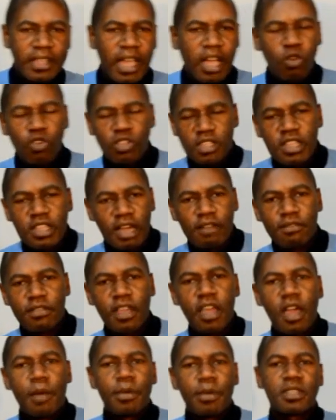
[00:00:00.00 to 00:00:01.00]
that goal was
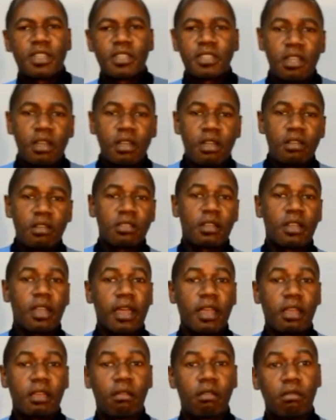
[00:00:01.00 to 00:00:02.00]
lovely. But there's some goals that are
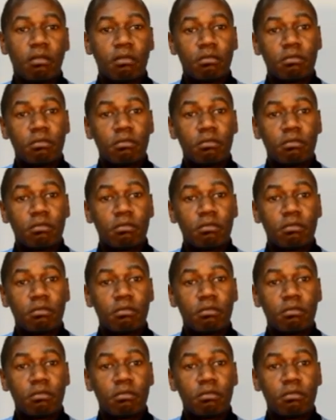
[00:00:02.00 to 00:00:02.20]
like,